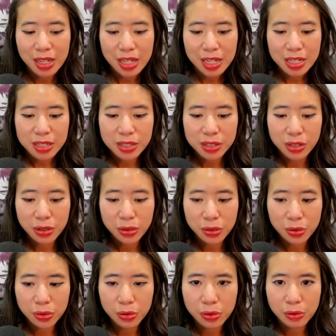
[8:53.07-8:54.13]

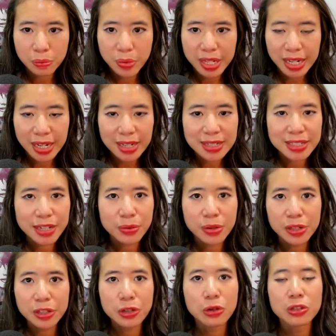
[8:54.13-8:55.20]
So because I
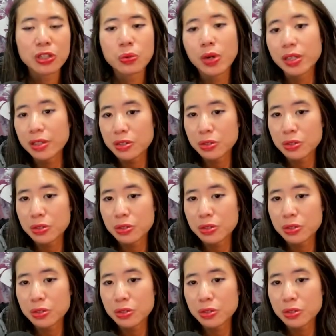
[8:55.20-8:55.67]
really only want this